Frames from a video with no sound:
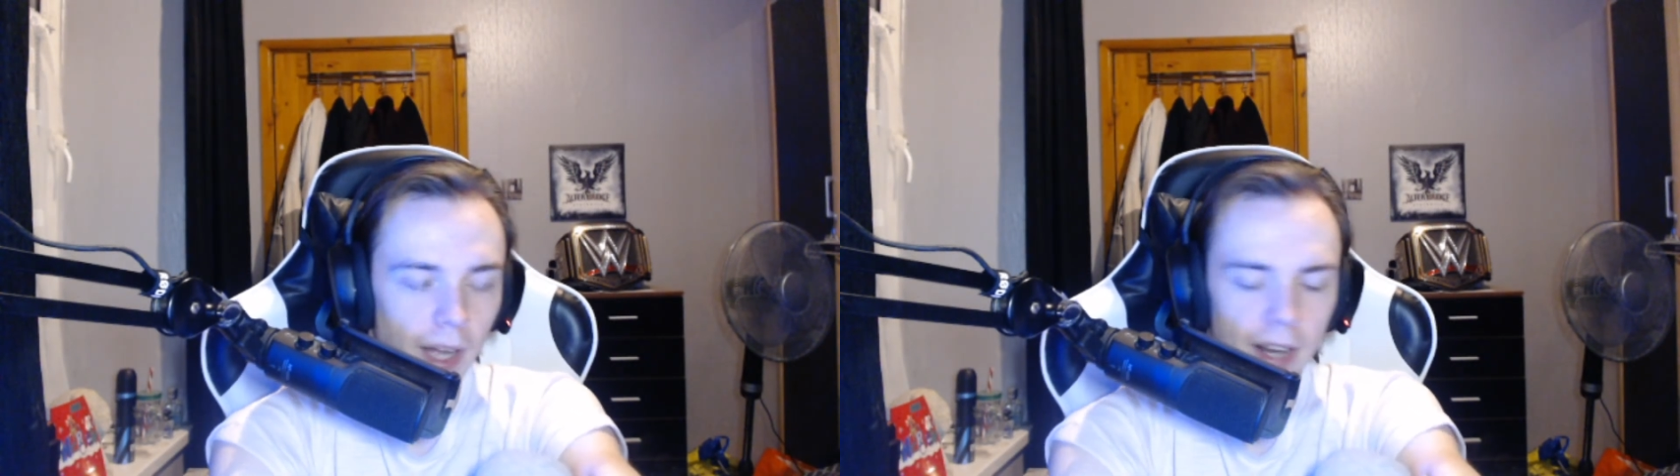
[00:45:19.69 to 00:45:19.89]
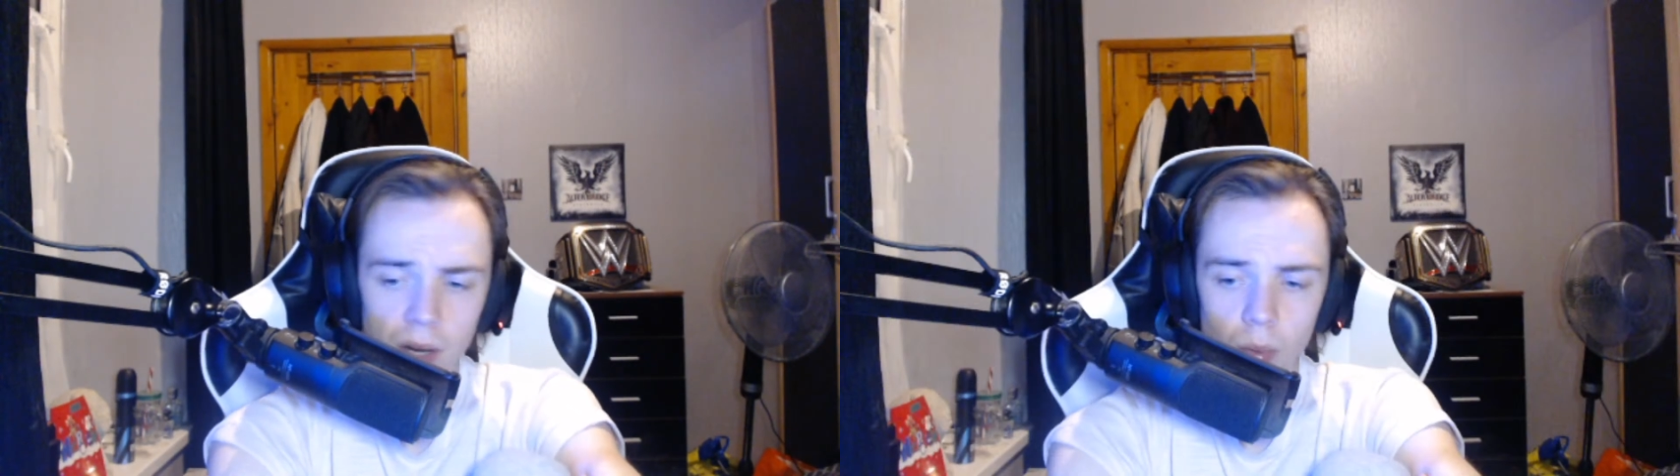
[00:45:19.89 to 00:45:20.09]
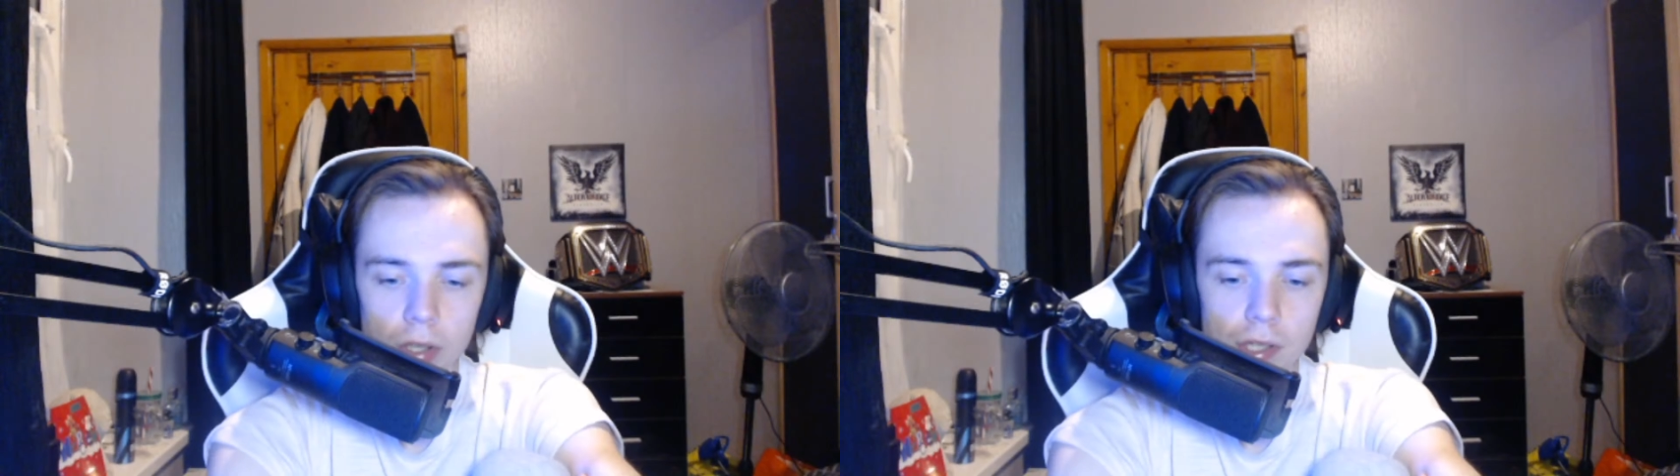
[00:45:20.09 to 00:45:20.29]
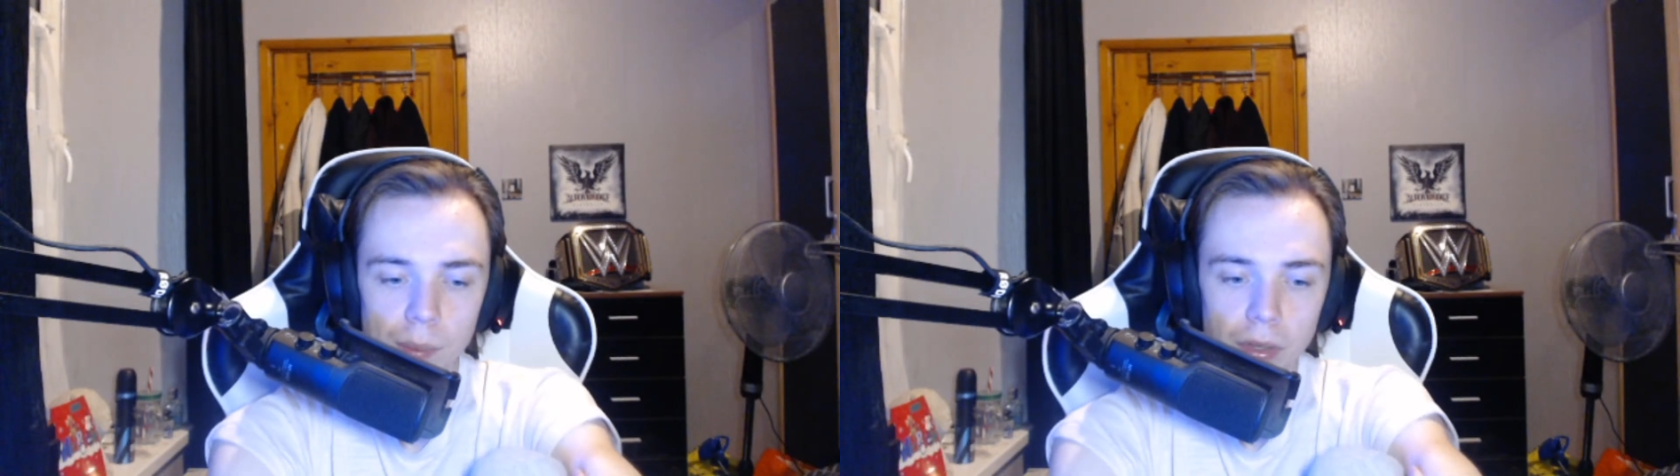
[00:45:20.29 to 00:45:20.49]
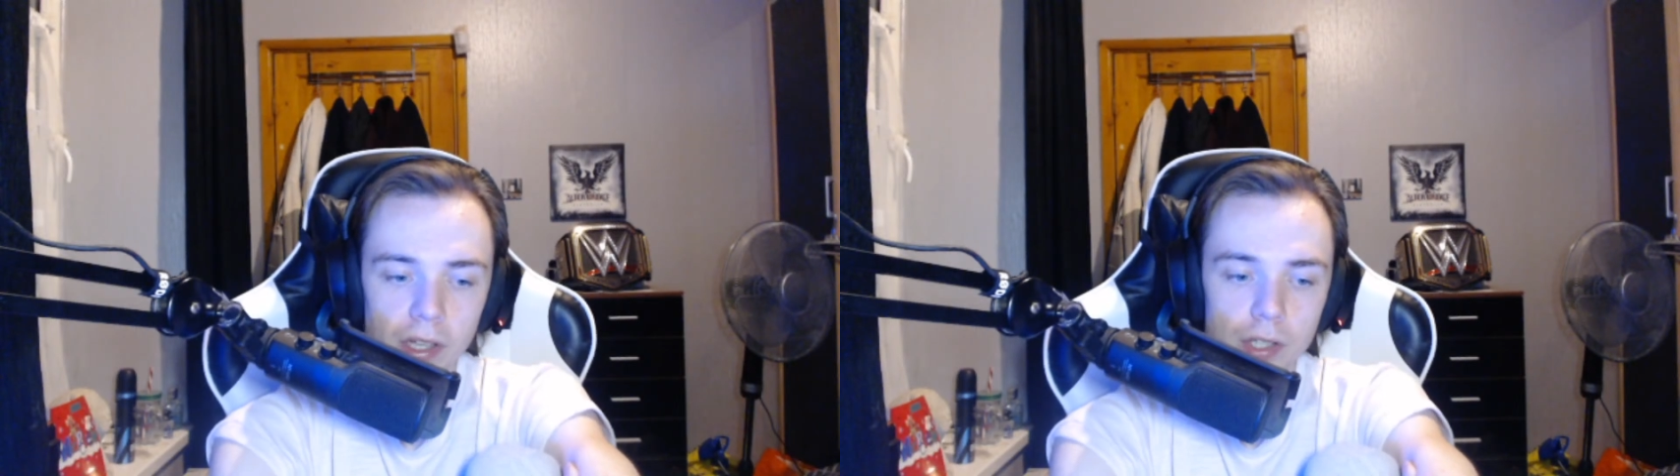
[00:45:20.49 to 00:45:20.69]
I don't know what's up
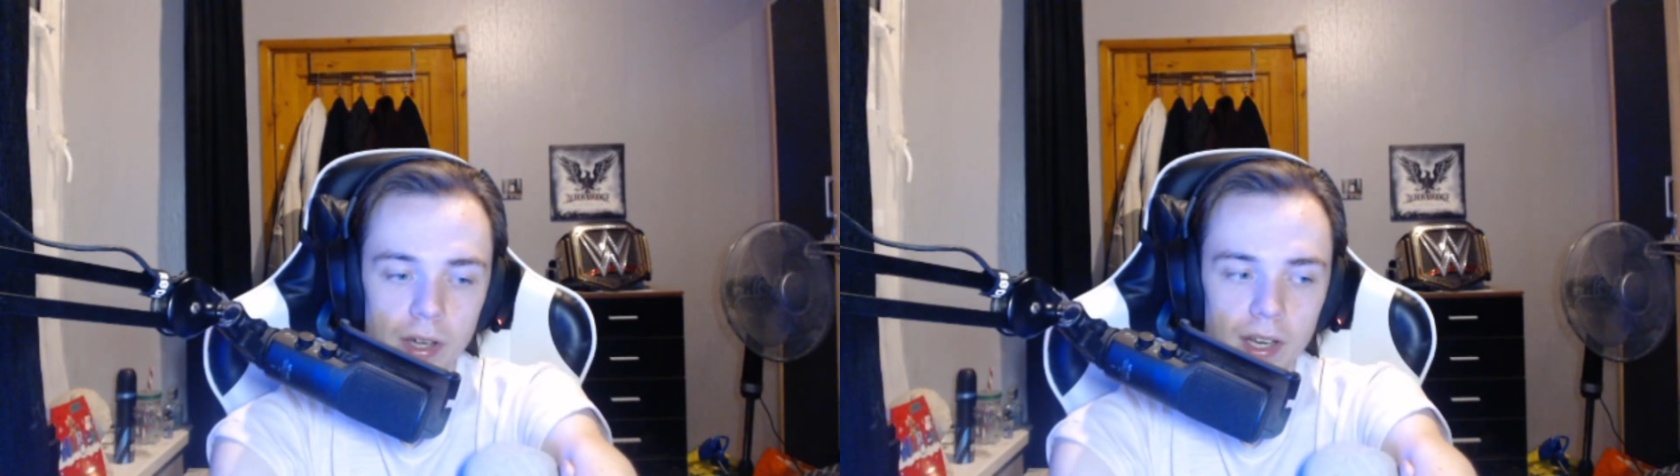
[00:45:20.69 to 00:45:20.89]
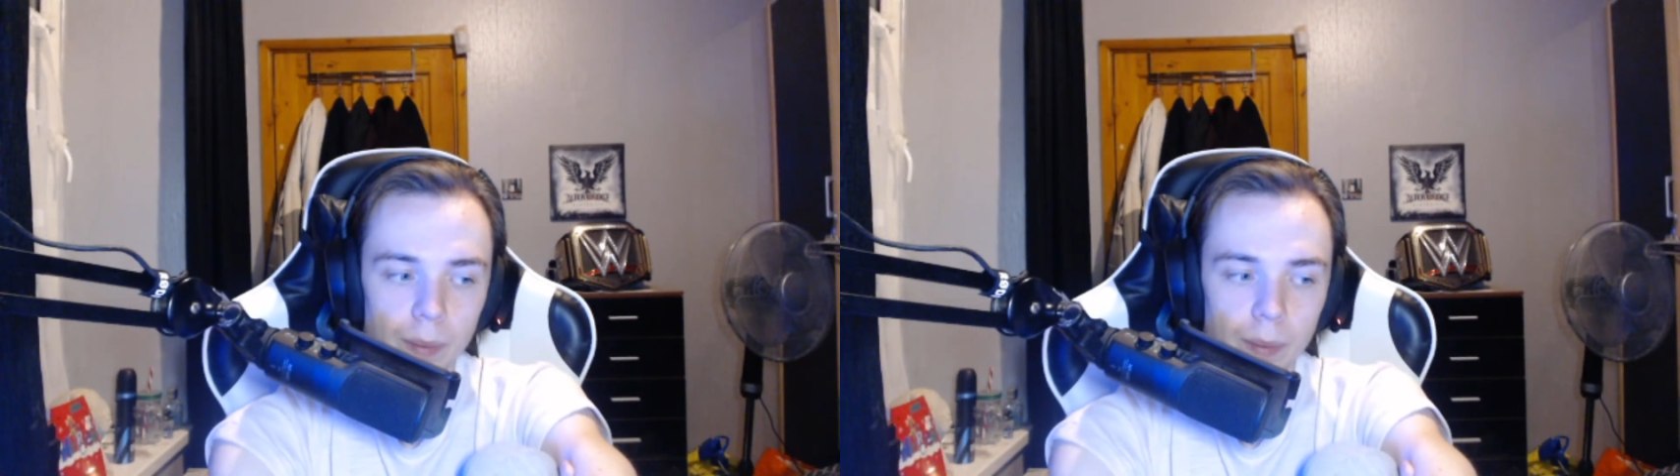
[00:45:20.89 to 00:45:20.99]
with Andrade.